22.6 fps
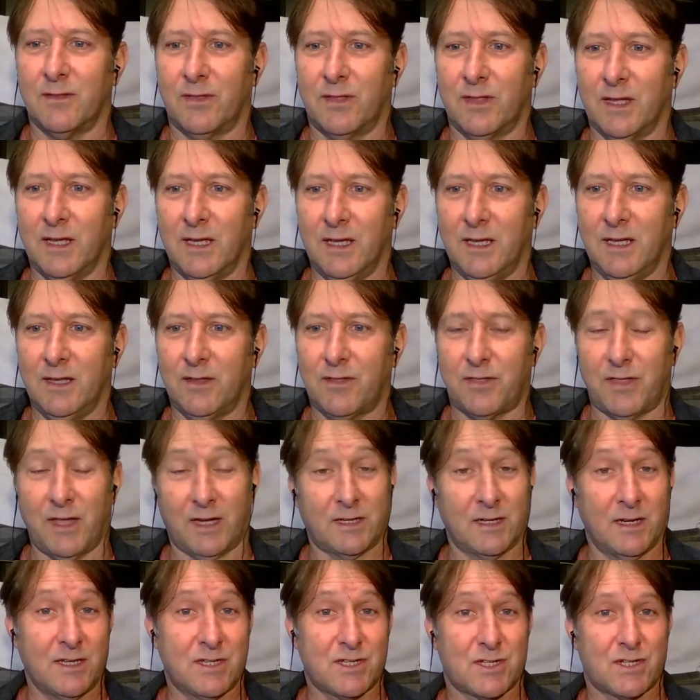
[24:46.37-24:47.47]
the
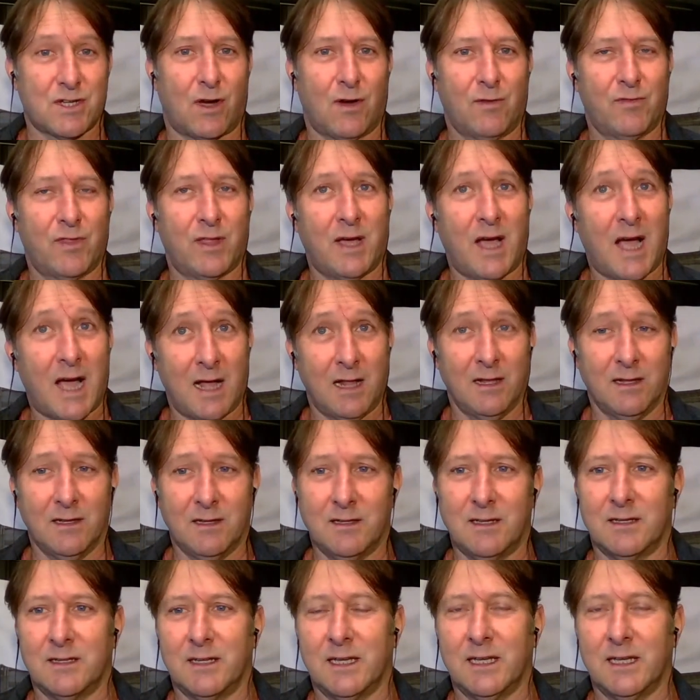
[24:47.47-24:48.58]
thickness of the
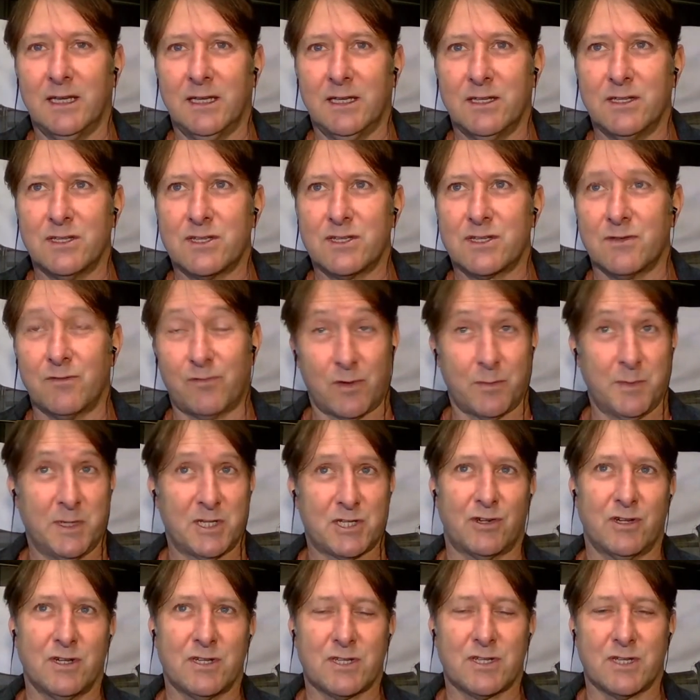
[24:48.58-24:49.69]
hull for
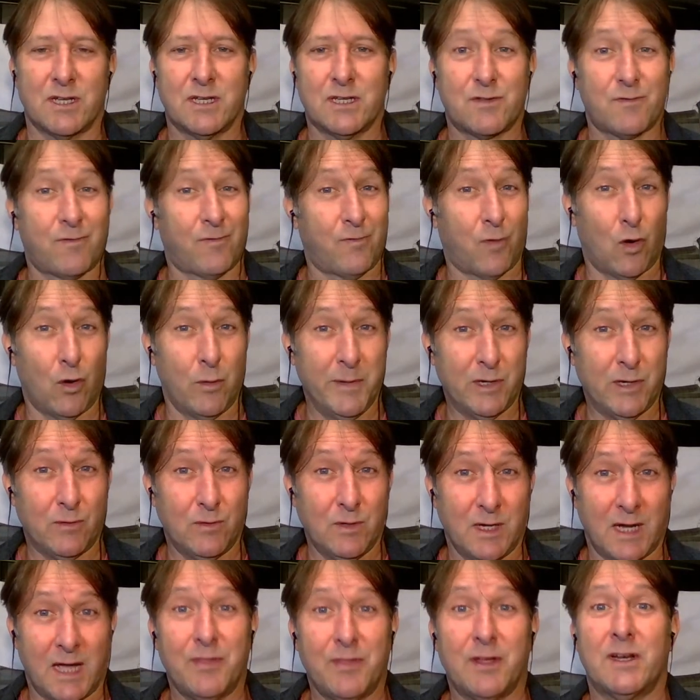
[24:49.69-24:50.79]
Mistress is 4 mil,
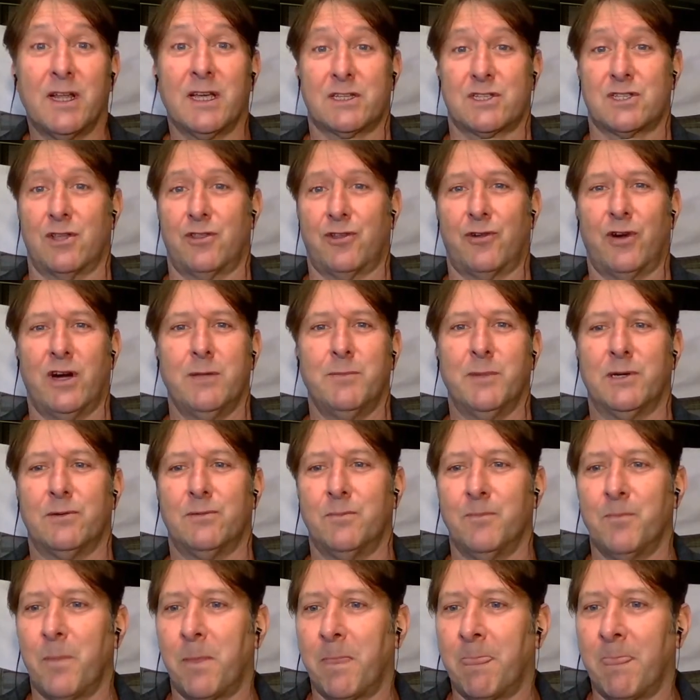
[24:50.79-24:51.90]
and the decks are 3 mil.
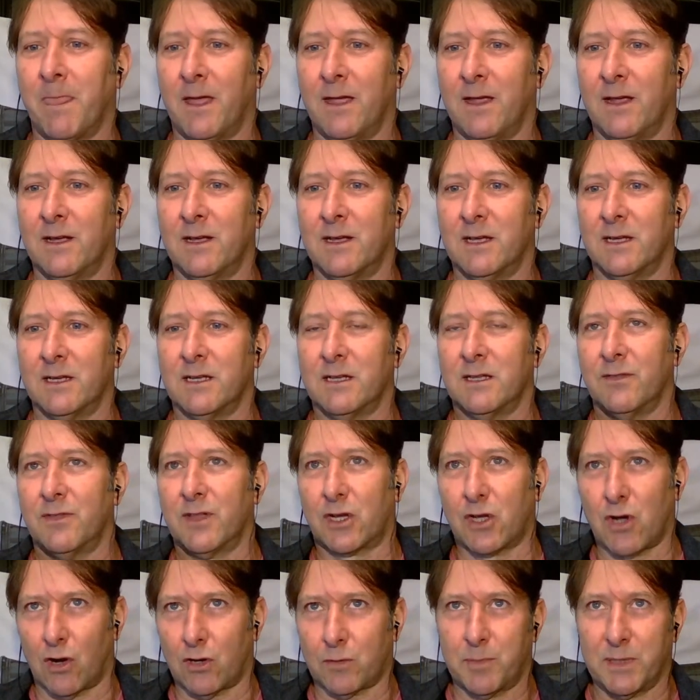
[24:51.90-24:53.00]

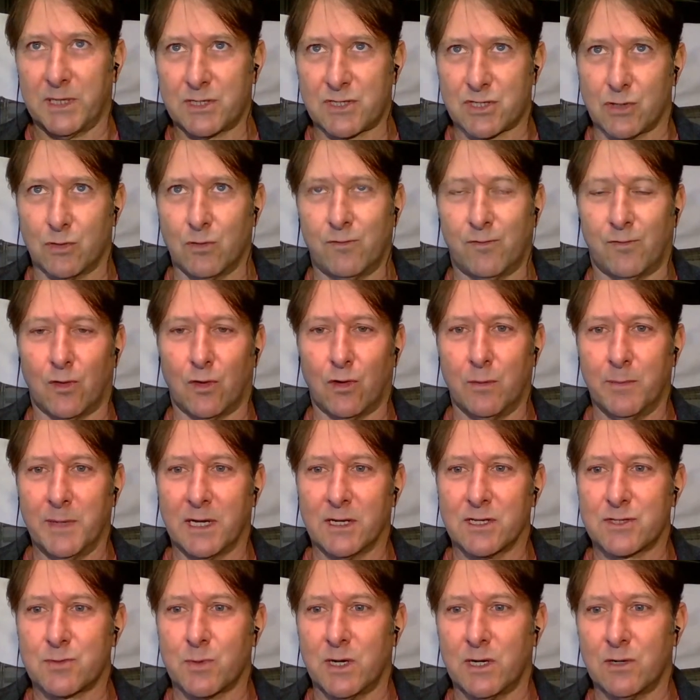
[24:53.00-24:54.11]
The cockpit's all 4
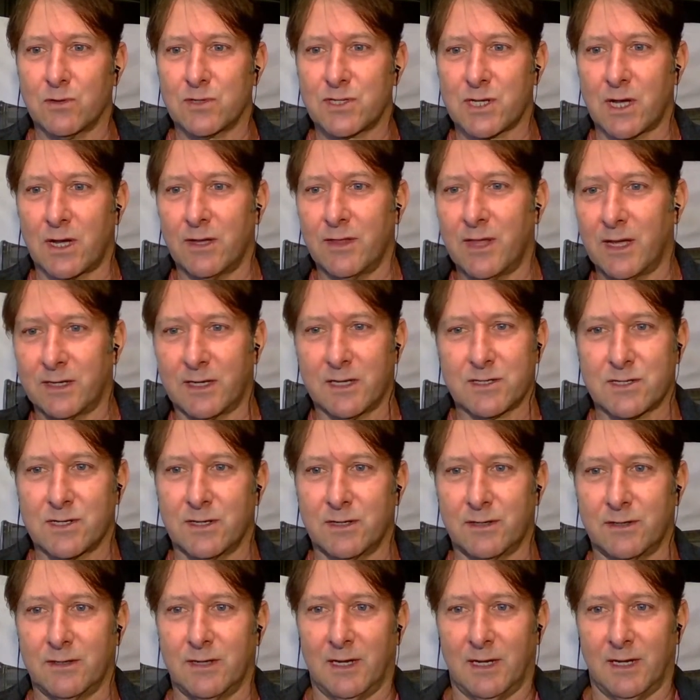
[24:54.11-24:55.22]
mil as well, so that
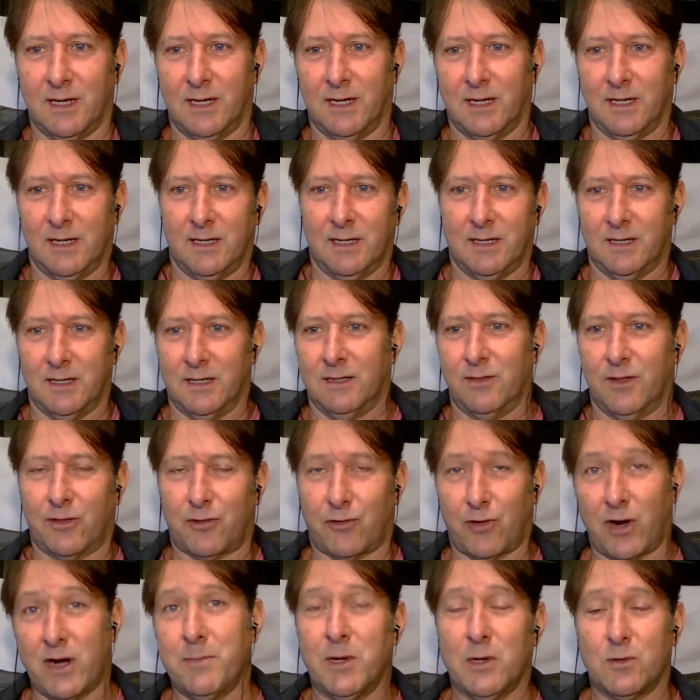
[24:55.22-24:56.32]
doesn't, the
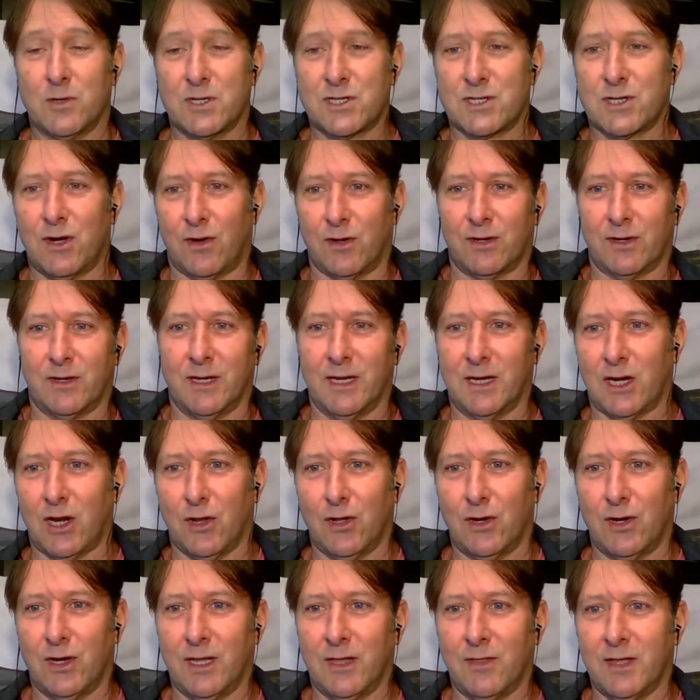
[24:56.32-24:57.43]
3 mil is not
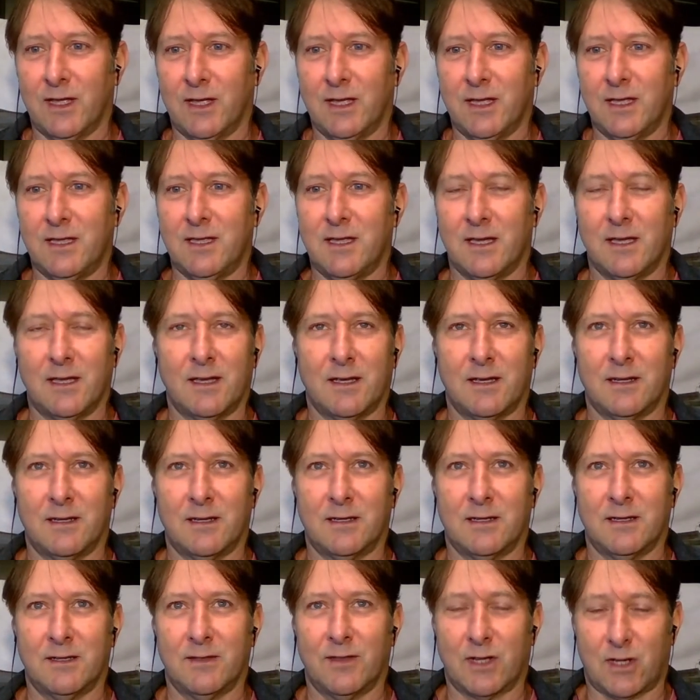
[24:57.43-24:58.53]
including the
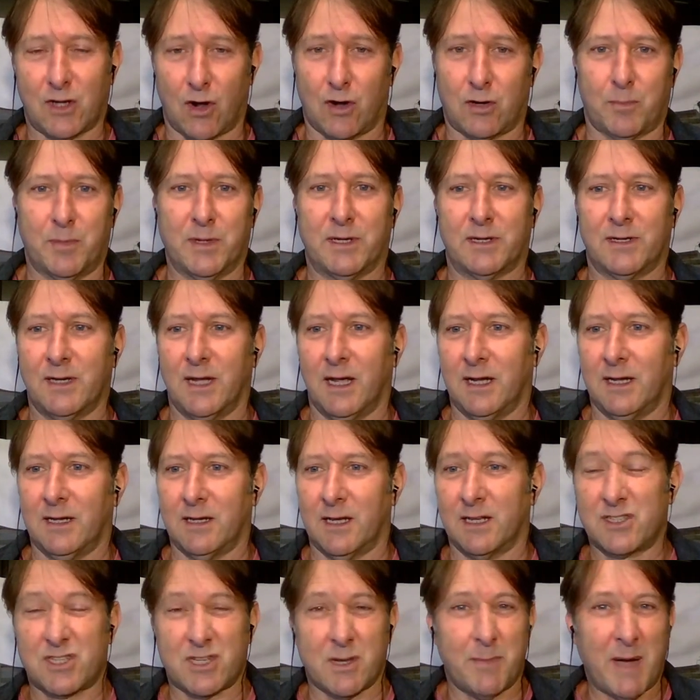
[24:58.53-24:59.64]
cockpit.
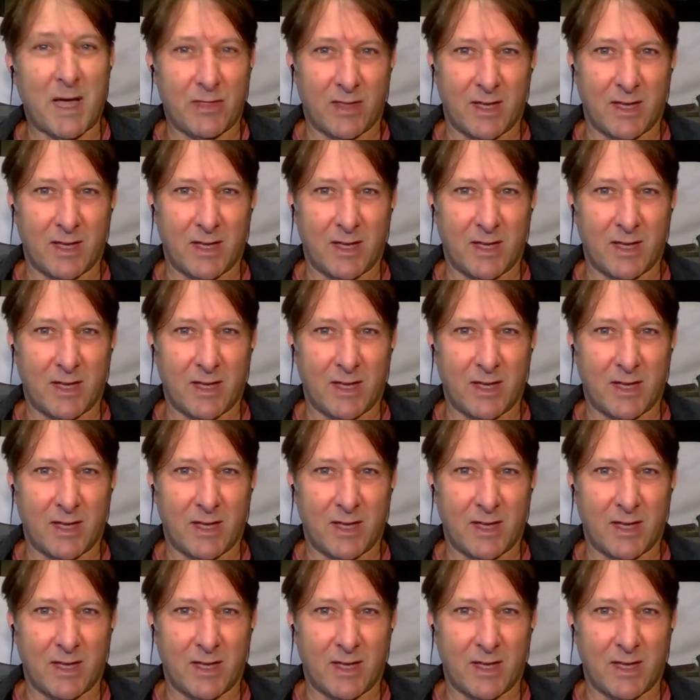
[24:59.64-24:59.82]
and some